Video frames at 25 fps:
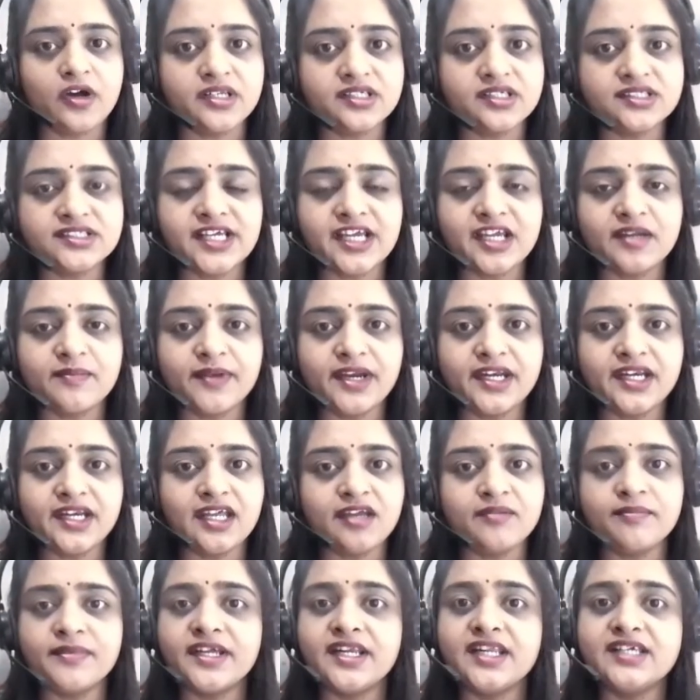or segment
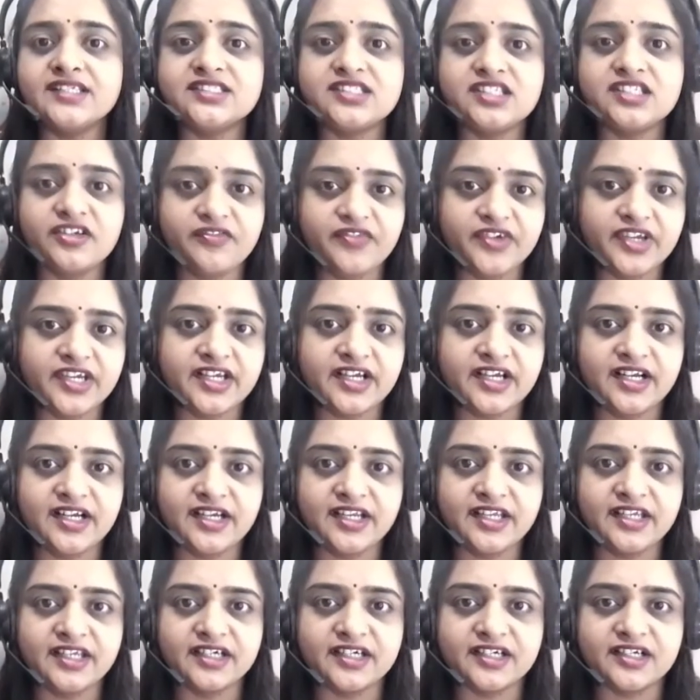table is
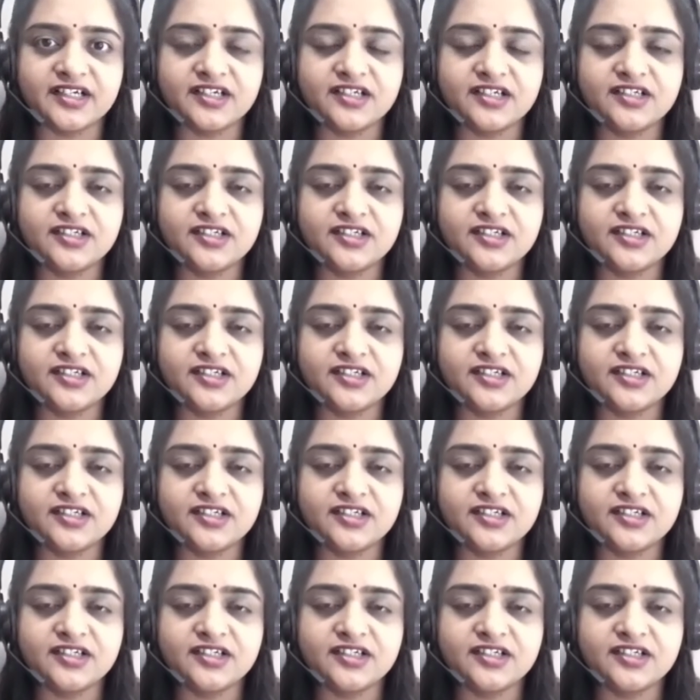difficult here.